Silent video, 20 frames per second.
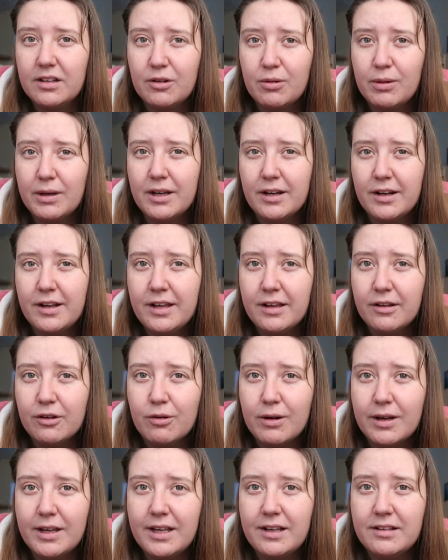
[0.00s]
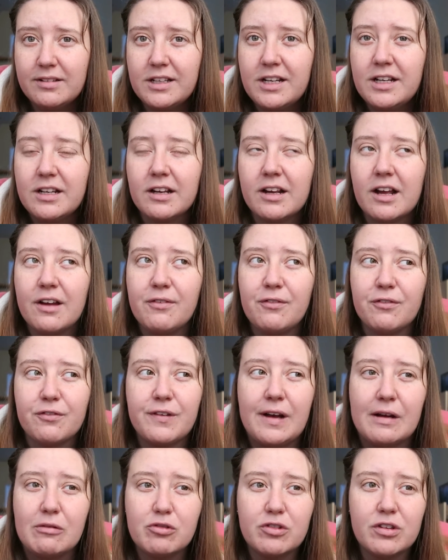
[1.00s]
quickly and quite easily. Like, I haven't
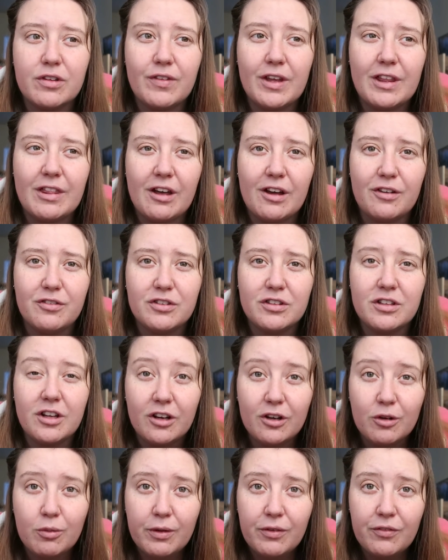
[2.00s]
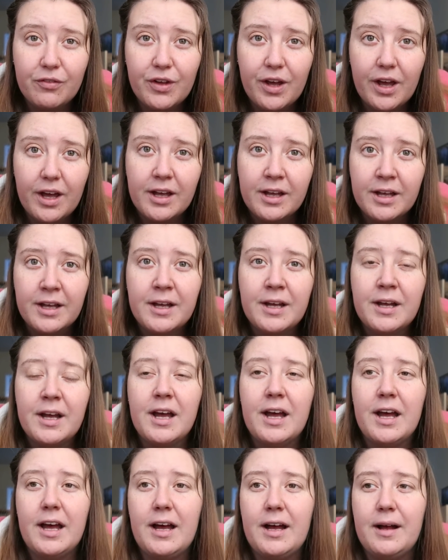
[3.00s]
found something that I've stuck with yet.
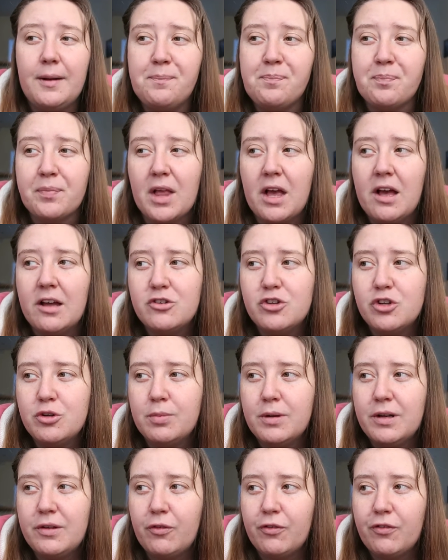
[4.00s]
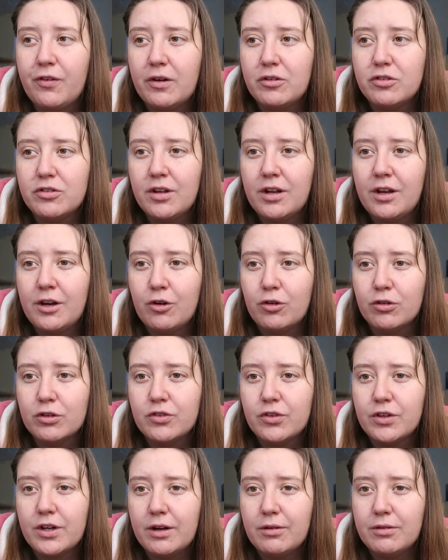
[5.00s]
Um, I do believe if I was still in
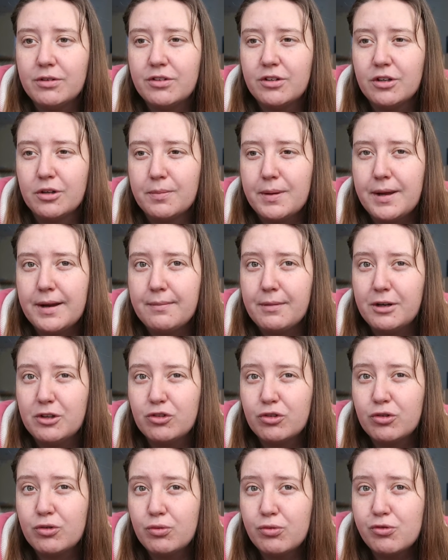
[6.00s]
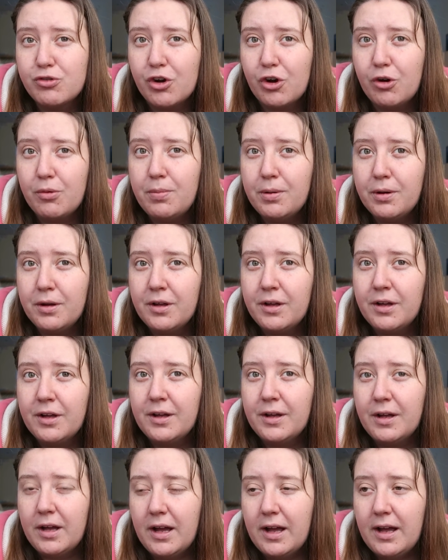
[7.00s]
Oxford, I would still be in my school job.
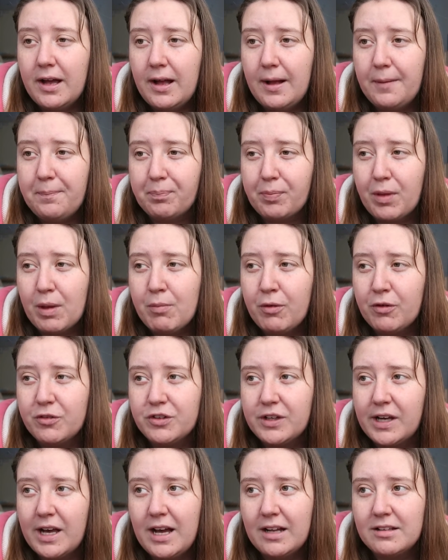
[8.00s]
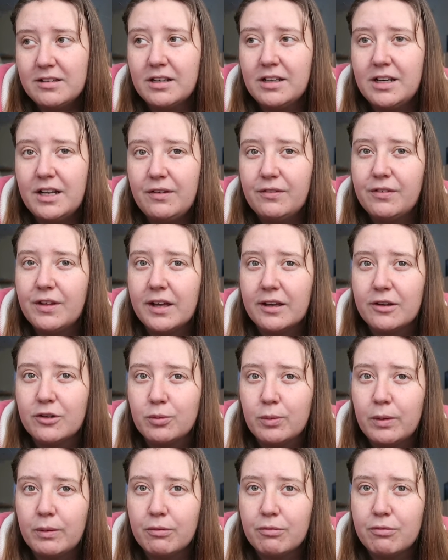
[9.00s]
Um, but also I had to leave there
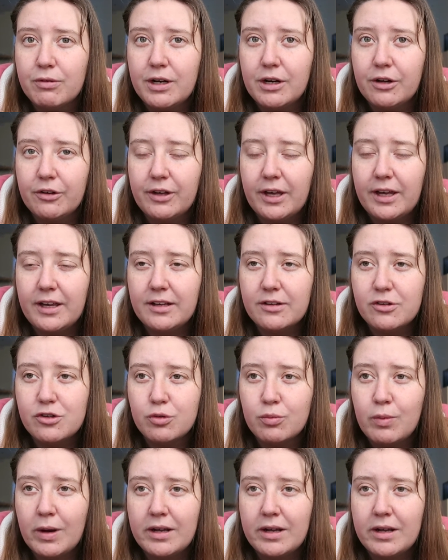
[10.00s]
because we were relocating to